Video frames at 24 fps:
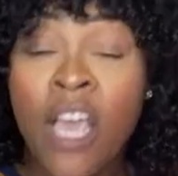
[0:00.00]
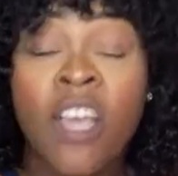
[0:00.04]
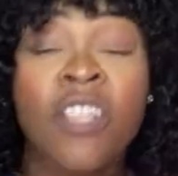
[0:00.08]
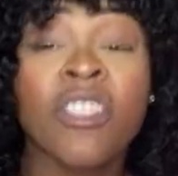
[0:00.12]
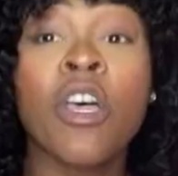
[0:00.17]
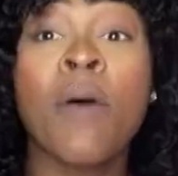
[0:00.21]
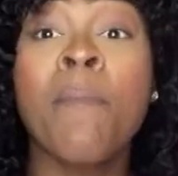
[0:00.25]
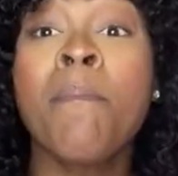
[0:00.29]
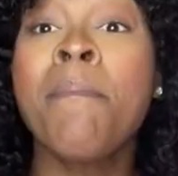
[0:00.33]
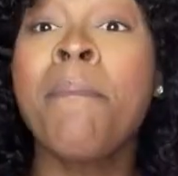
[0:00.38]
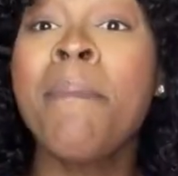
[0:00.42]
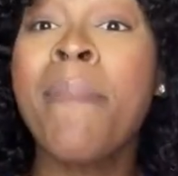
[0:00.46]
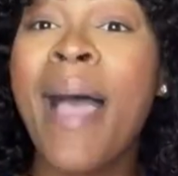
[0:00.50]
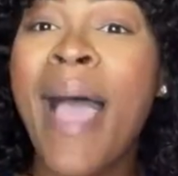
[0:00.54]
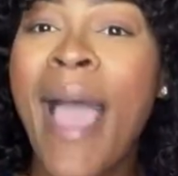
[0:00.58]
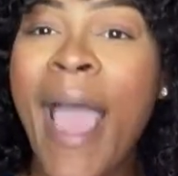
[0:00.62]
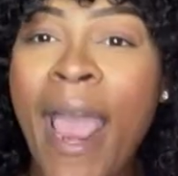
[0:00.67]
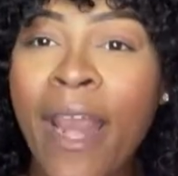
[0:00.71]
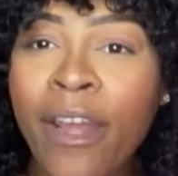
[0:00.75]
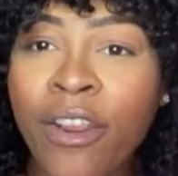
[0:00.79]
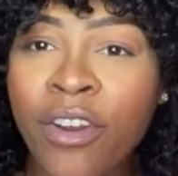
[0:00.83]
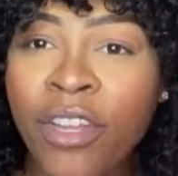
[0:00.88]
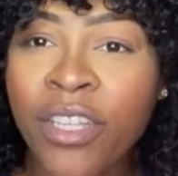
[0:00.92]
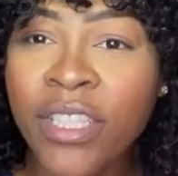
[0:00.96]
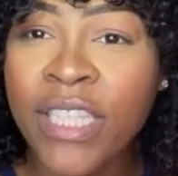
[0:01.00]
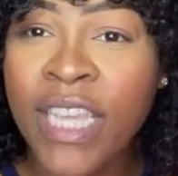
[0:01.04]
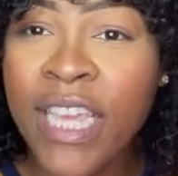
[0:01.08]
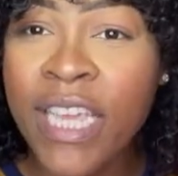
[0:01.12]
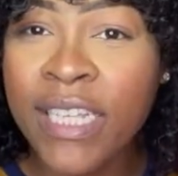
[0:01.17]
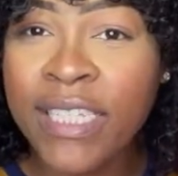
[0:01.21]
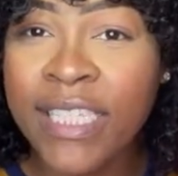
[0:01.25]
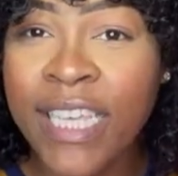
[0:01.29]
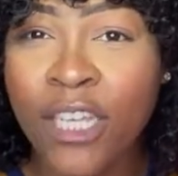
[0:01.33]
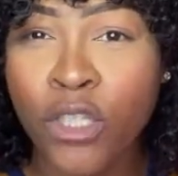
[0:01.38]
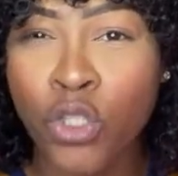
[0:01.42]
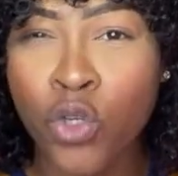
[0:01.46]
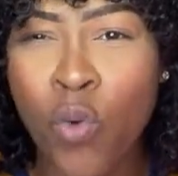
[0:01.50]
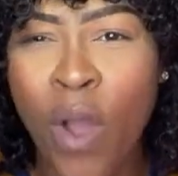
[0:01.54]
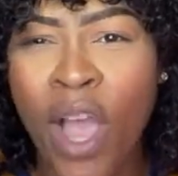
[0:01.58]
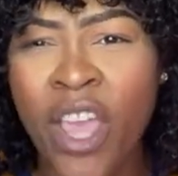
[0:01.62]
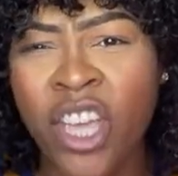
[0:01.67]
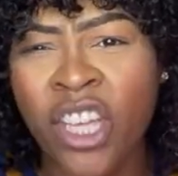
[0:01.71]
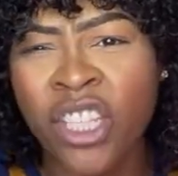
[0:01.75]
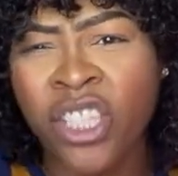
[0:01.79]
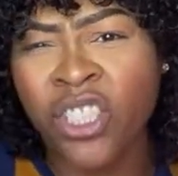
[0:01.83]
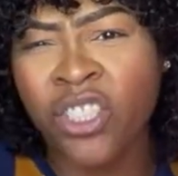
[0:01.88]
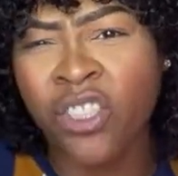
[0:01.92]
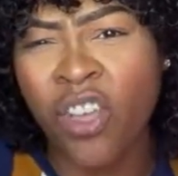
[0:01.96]
So man, you know things that you are
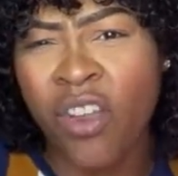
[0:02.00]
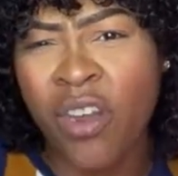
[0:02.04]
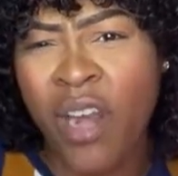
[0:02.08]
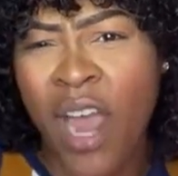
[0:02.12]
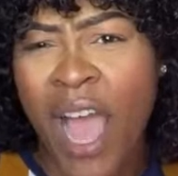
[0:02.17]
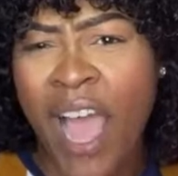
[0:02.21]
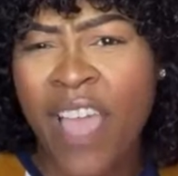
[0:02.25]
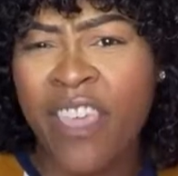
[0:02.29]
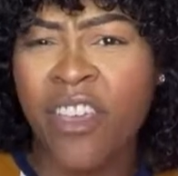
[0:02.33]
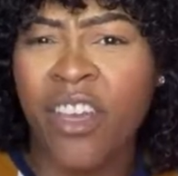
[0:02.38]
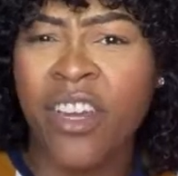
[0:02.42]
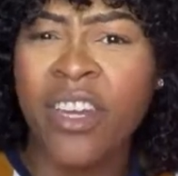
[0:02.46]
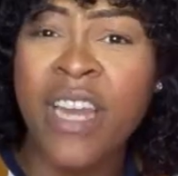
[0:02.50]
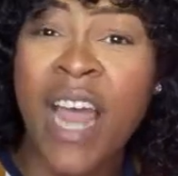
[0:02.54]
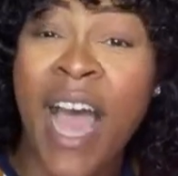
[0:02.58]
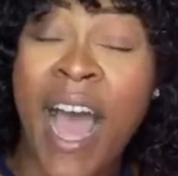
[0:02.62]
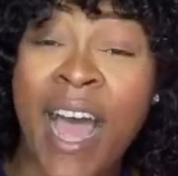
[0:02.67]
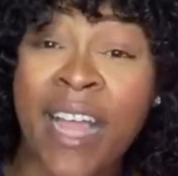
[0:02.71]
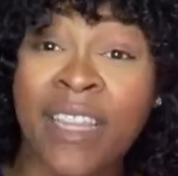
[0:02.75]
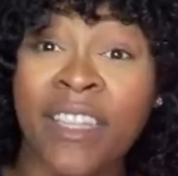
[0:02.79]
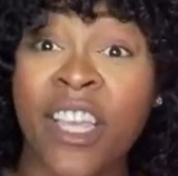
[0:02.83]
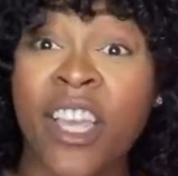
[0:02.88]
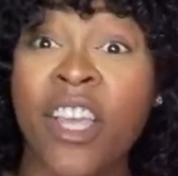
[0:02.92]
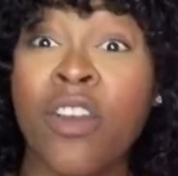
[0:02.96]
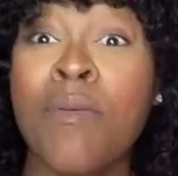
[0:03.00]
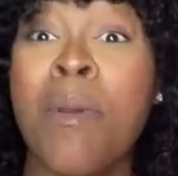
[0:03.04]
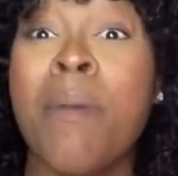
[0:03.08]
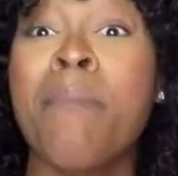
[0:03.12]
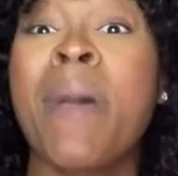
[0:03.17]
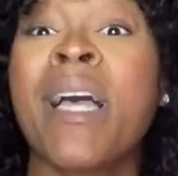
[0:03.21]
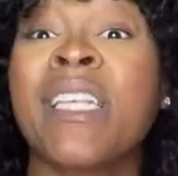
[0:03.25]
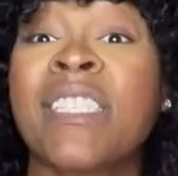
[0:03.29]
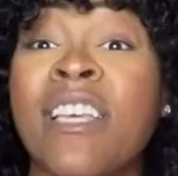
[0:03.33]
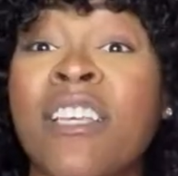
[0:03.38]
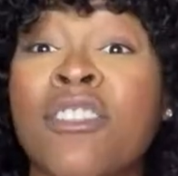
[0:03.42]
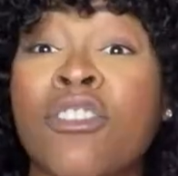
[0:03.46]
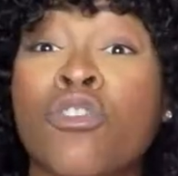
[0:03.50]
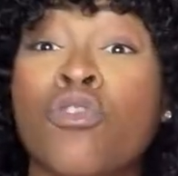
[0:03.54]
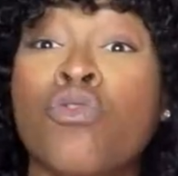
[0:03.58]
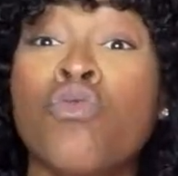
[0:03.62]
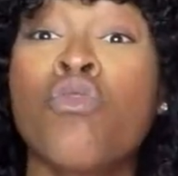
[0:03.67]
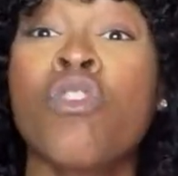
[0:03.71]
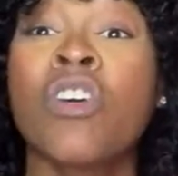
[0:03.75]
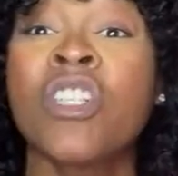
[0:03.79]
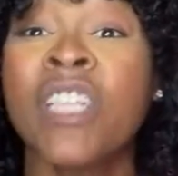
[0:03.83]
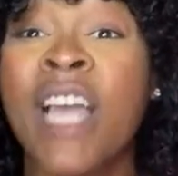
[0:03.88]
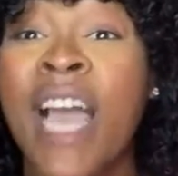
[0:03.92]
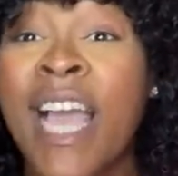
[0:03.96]
your son or your daughter. You remember say
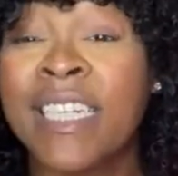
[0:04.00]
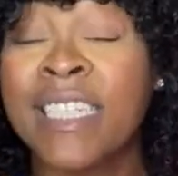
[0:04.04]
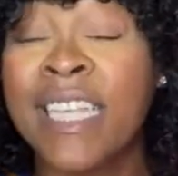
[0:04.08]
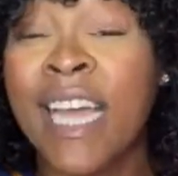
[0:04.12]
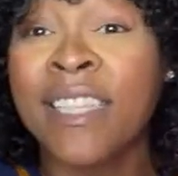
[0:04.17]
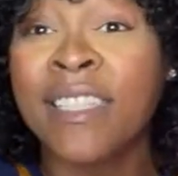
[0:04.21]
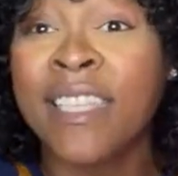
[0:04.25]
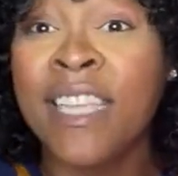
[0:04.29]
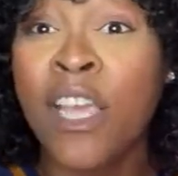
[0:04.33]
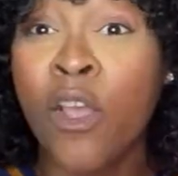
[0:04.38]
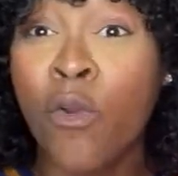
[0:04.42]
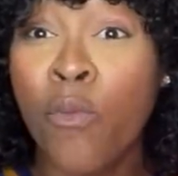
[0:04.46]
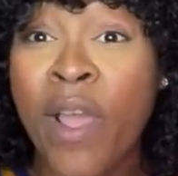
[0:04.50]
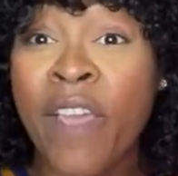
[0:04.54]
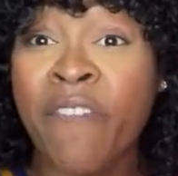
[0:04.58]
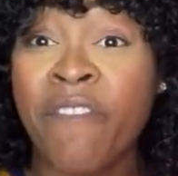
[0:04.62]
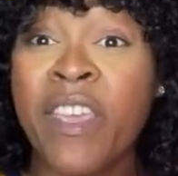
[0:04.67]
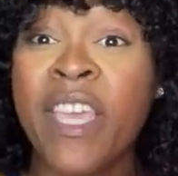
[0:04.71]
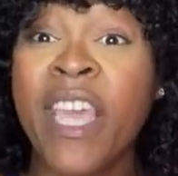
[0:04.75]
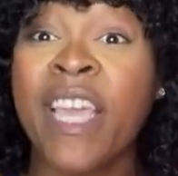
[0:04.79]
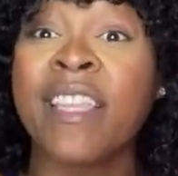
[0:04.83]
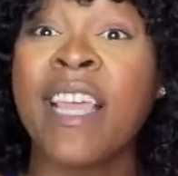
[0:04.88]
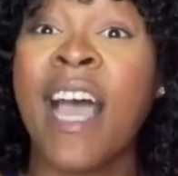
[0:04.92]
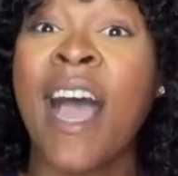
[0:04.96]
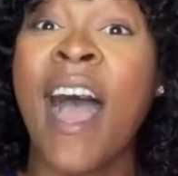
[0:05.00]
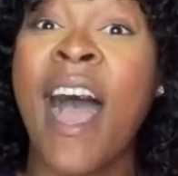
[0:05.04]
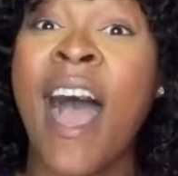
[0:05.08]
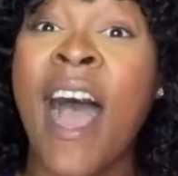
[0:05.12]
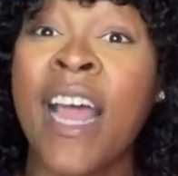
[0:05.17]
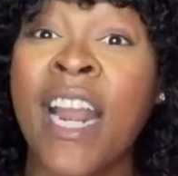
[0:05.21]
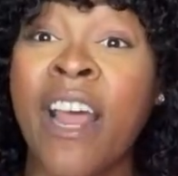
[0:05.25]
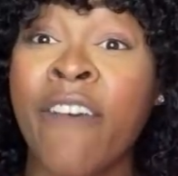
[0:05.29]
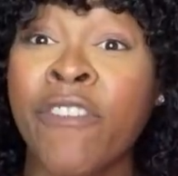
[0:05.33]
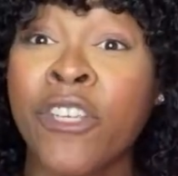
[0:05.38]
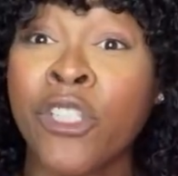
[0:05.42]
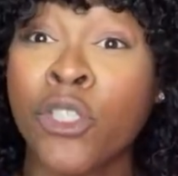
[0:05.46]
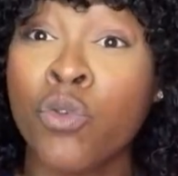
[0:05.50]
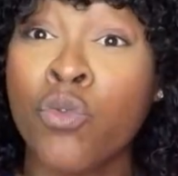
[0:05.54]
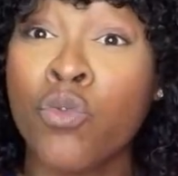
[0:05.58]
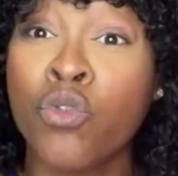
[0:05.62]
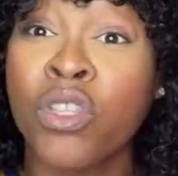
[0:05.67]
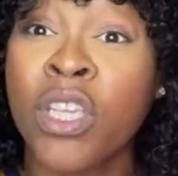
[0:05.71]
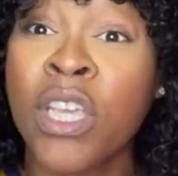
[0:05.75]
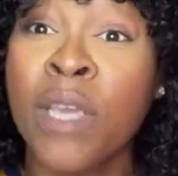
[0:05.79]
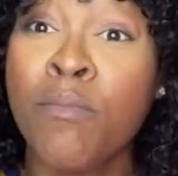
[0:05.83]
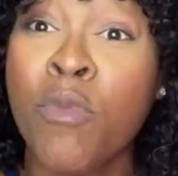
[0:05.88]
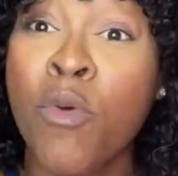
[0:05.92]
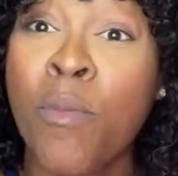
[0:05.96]
soldier is a thing where if you get an order to
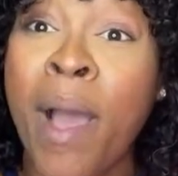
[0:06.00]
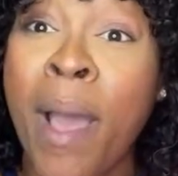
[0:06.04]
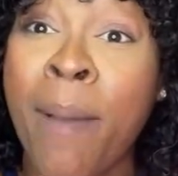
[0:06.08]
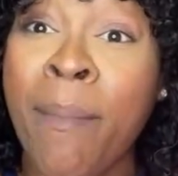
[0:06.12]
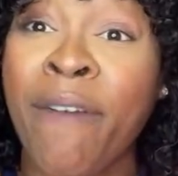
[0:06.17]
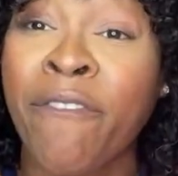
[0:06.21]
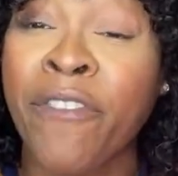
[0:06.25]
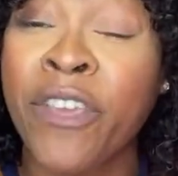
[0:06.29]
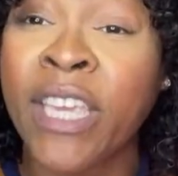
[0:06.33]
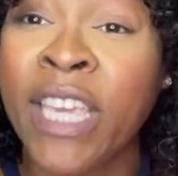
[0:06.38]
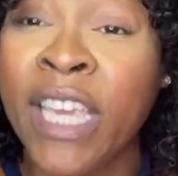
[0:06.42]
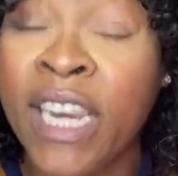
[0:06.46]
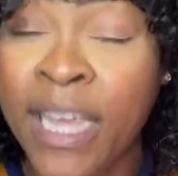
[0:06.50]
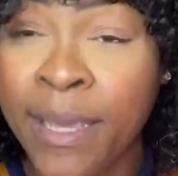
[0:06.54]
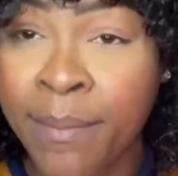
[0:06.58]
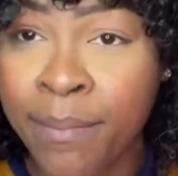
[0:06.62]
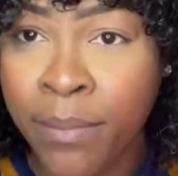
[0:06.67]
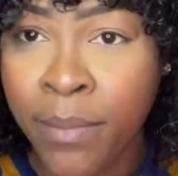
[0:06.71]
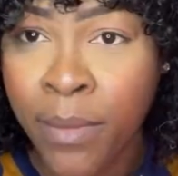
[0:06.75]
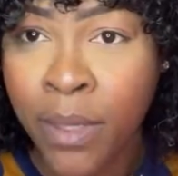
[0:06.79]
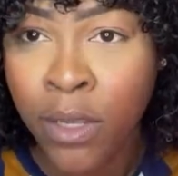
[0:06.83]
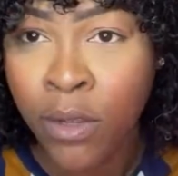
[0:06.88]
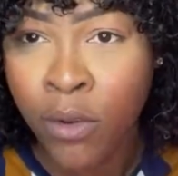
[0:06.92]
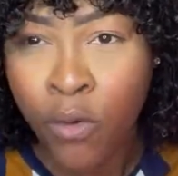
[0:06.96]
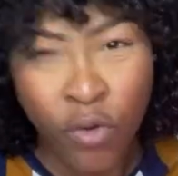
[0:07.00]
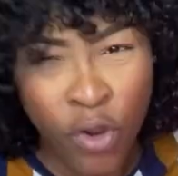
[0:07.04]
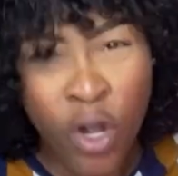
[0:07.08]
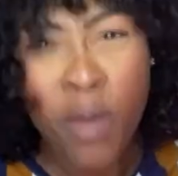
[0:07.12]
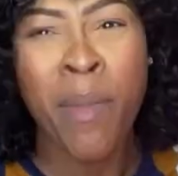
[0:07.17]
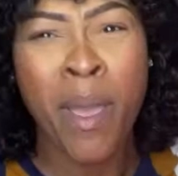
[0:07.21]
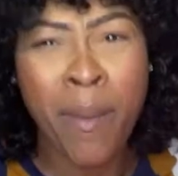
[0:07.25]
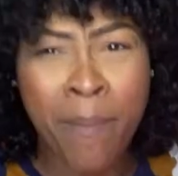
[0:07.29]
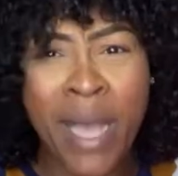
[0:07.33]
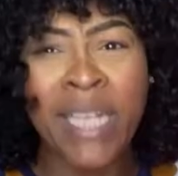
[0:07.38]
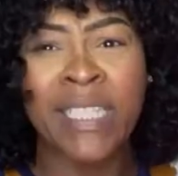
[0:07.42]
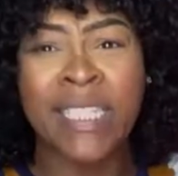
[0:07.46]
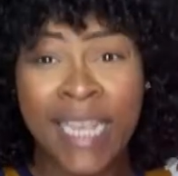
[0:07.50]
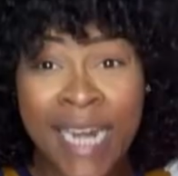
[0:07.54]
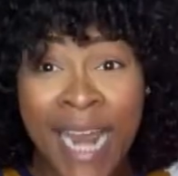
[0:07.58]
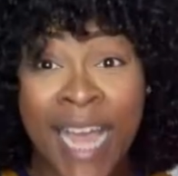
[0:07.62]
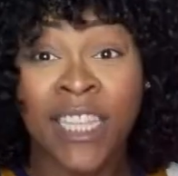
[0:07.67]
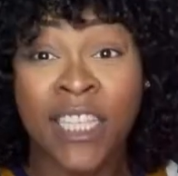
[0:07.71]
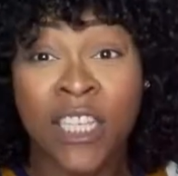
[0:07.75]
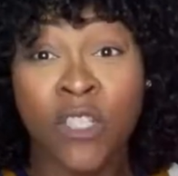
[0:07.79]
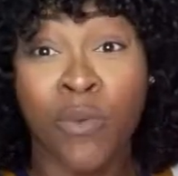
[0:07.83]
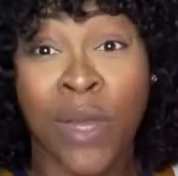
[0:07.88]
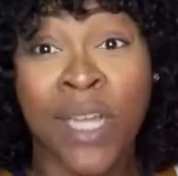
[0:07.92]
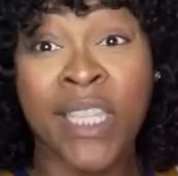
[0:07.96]
shoot him, mama have to kill him. You remember say
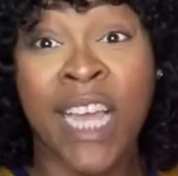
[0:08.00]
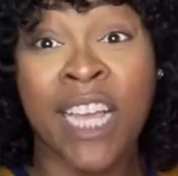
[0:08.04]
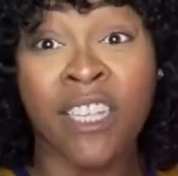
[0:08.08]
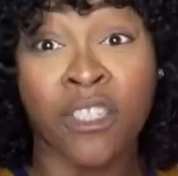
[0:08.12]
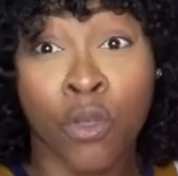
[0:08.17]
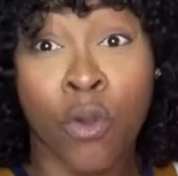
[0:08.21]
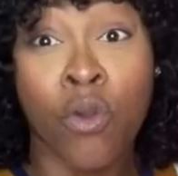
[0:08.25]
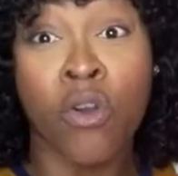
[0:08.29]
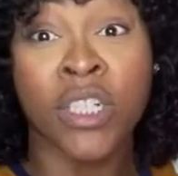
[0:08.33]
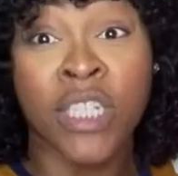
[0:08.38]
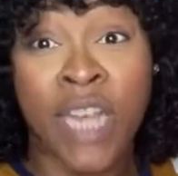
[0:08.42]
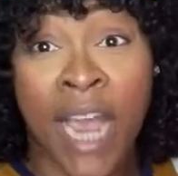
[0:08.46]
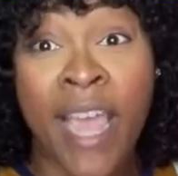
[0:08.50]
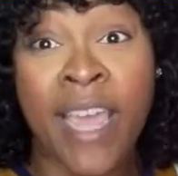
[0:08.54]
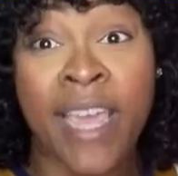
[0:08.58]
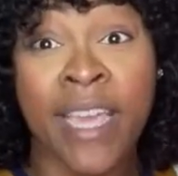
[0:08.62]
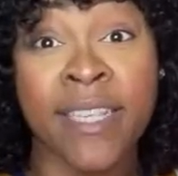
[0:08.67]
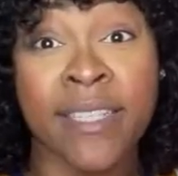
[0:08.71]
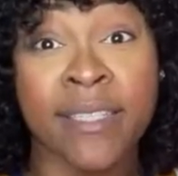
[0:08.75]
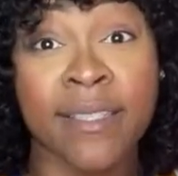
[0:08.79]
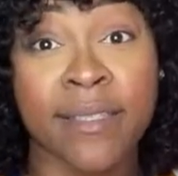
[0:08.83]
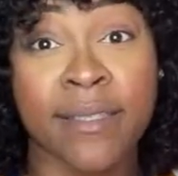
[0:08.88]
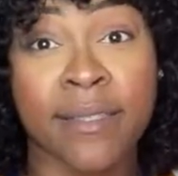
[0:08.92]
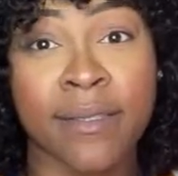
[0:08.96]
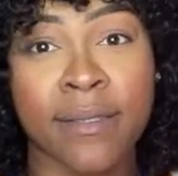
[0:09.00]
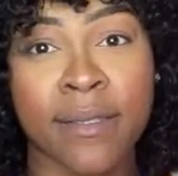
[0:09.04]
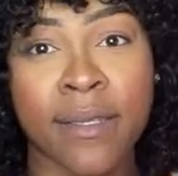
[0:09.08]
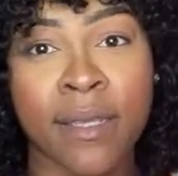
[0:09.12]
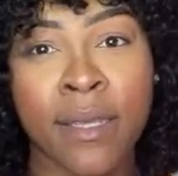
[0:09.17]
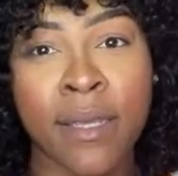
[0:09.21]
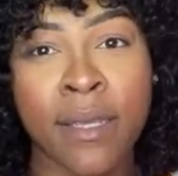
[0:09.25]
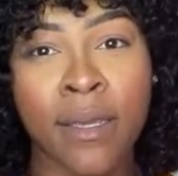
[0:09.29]
that is what a soldier is.